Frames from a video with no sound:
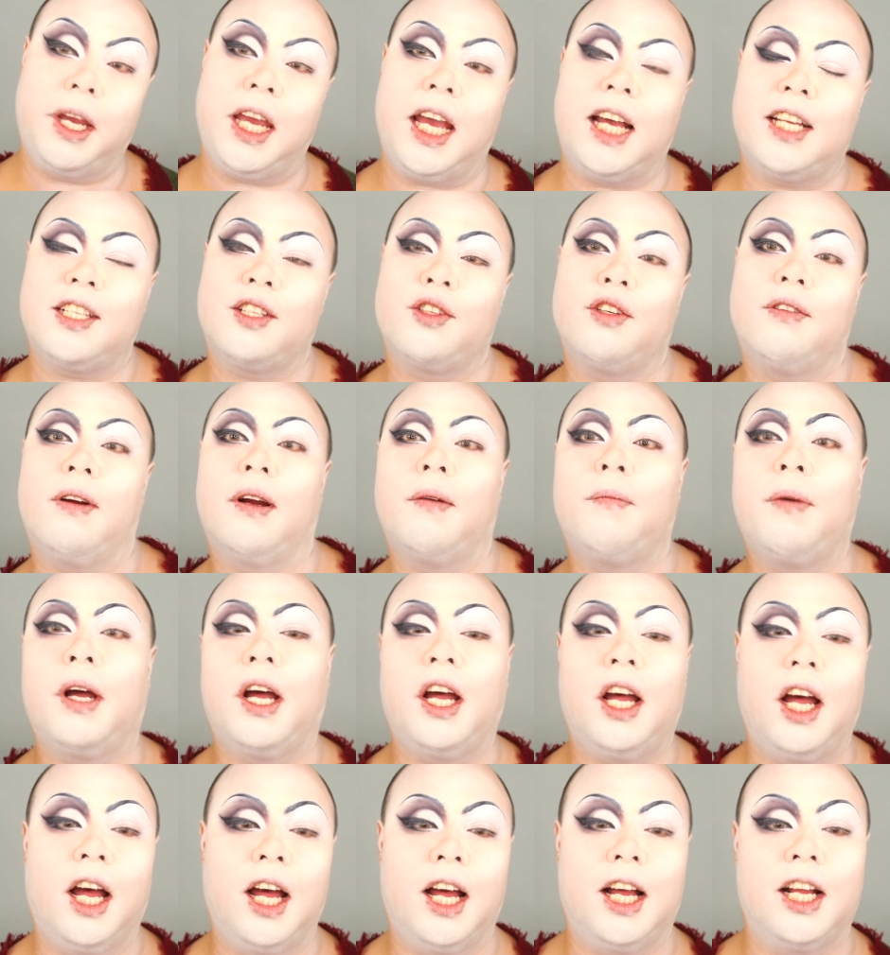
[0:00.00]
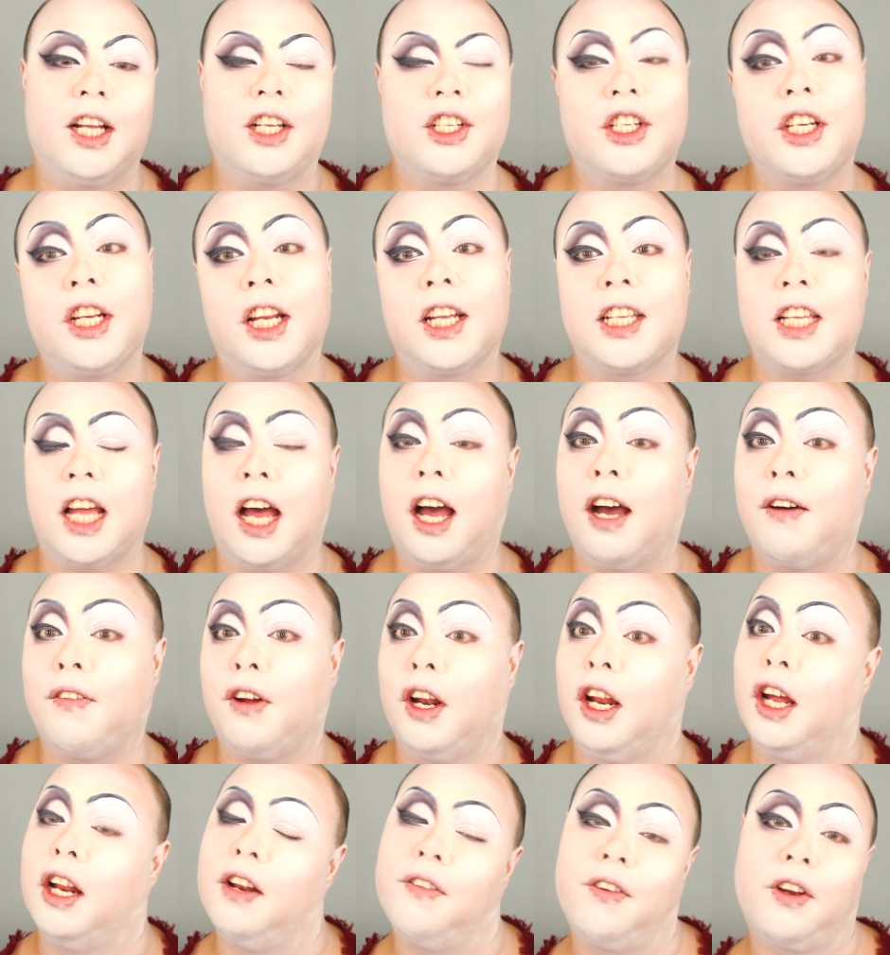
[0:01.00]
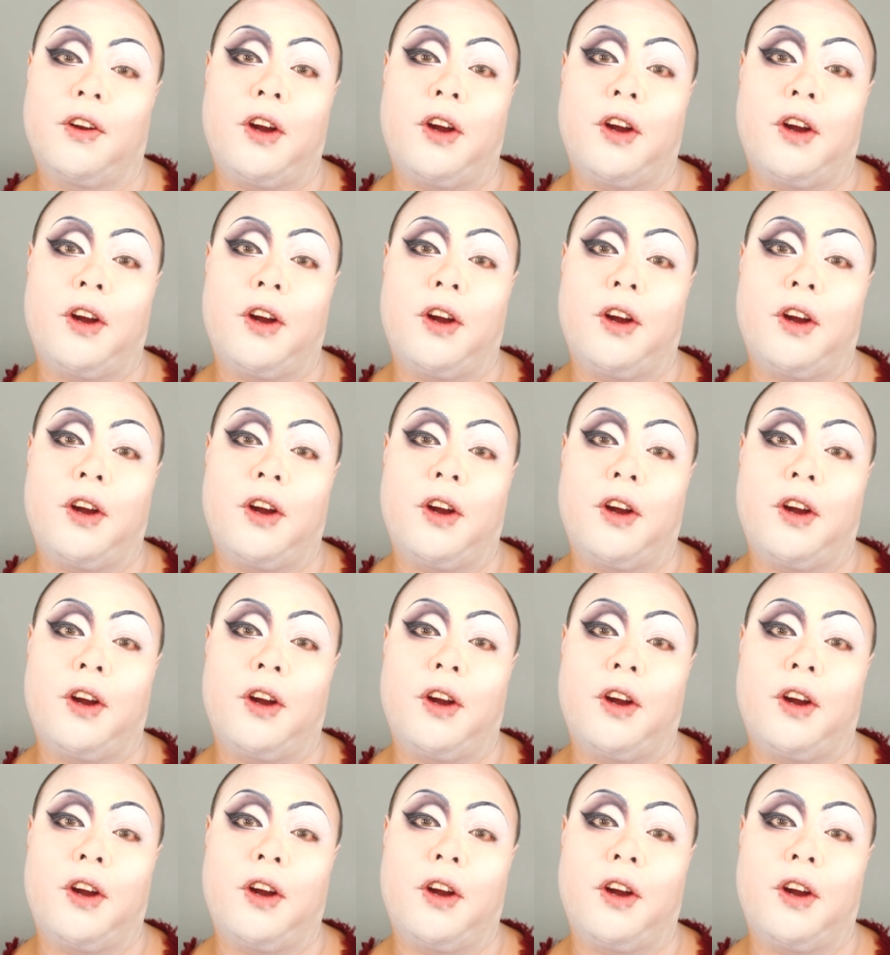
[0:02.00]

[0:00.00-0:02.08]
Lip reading: But yes, remember, she does have a load of